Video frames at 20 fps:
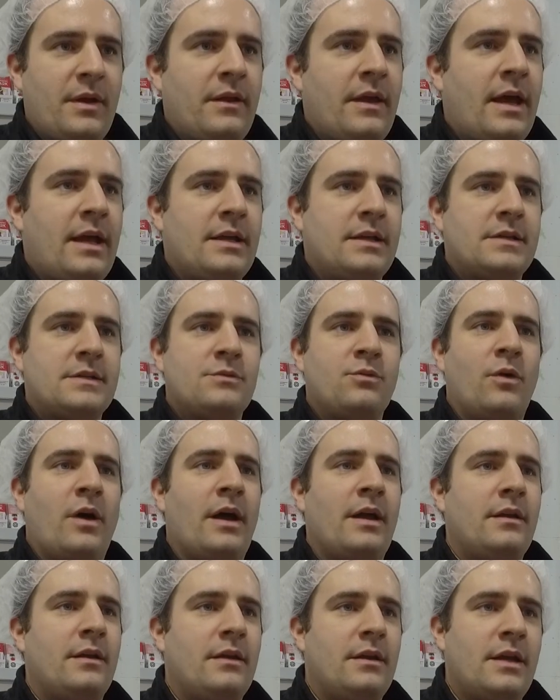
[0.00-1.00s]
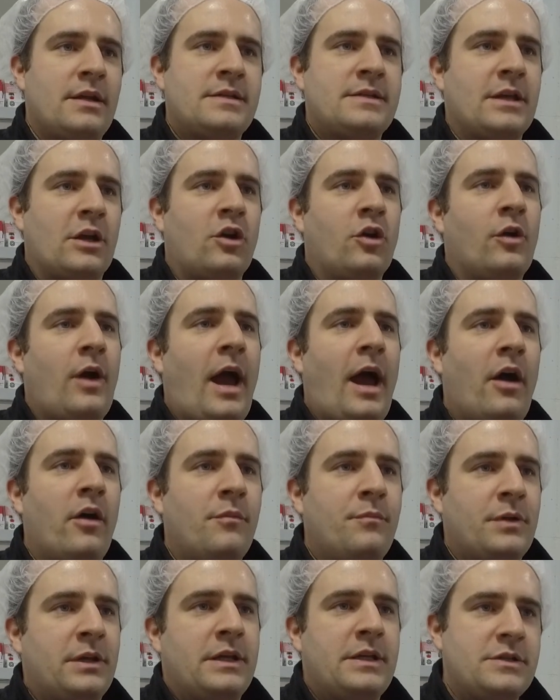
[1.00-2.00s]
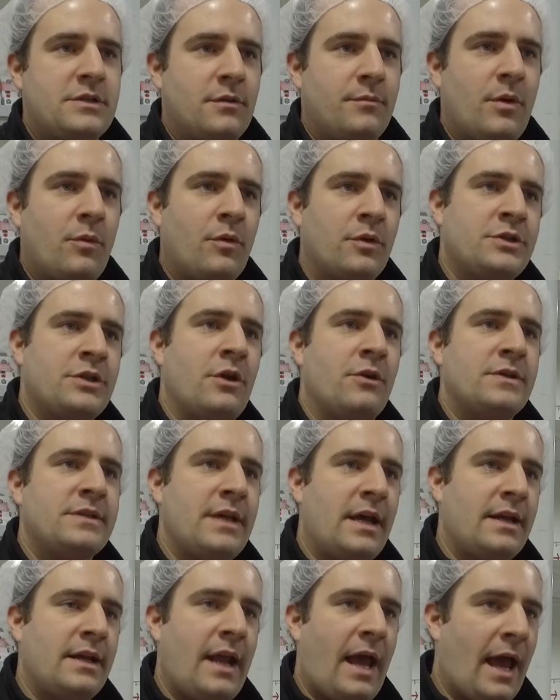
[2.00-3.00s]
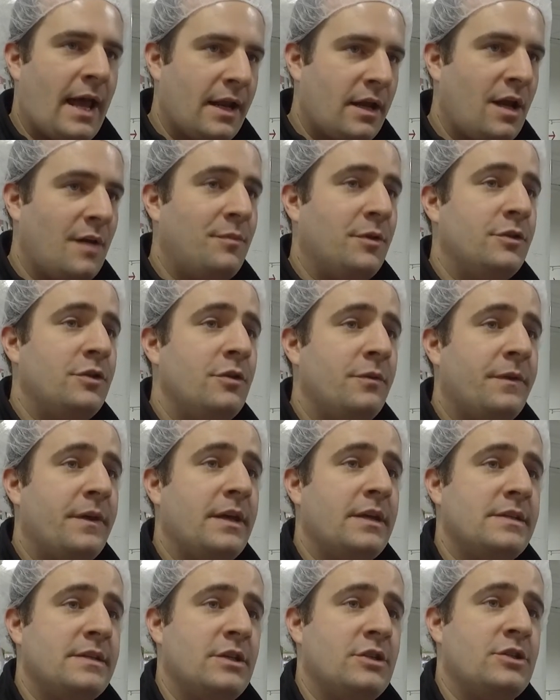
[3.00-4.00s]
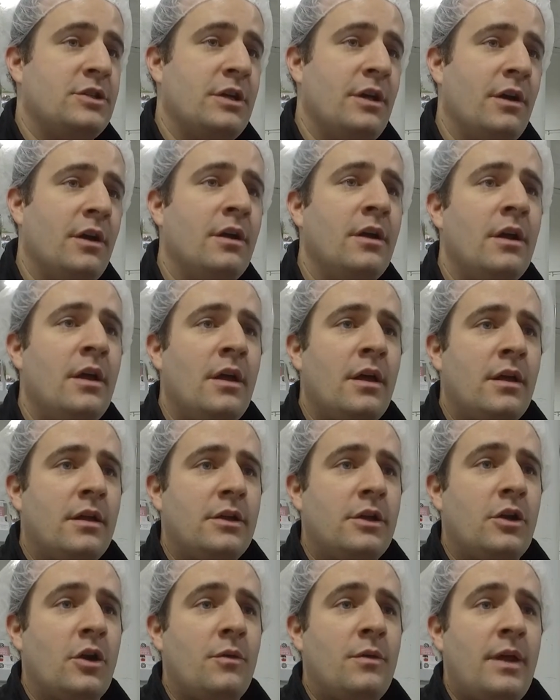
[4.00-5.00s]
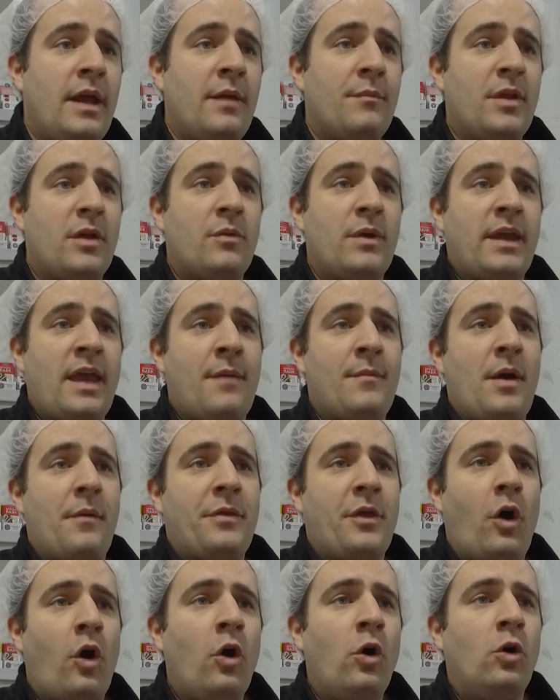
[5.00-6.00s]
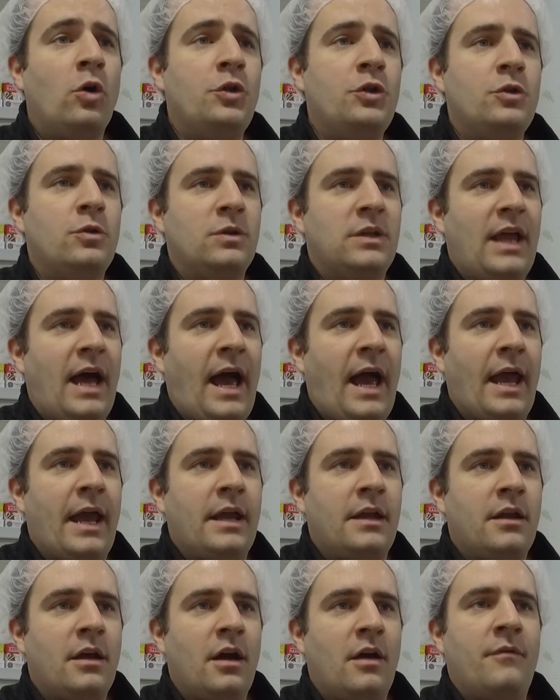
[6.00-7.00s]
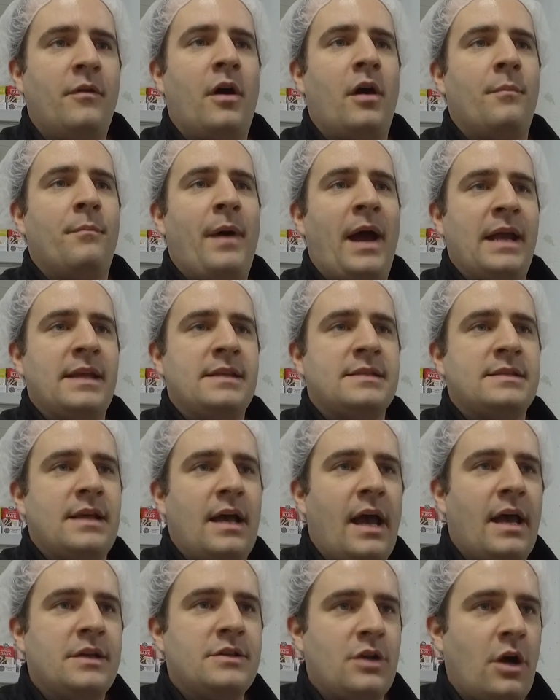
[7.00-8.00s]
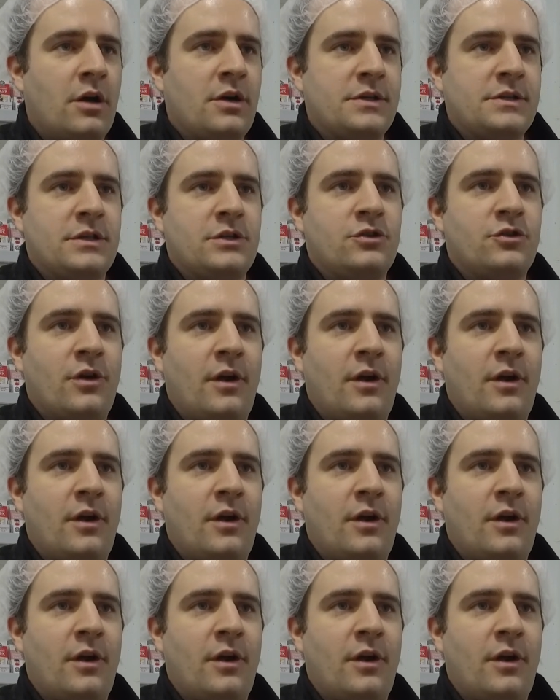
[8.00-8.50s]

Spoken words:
mean, that is what, it's the crowd pleaser. But we're so excited to add a couple new things this year. You know, namely, we came out with a whole new line of our bite-sized artisan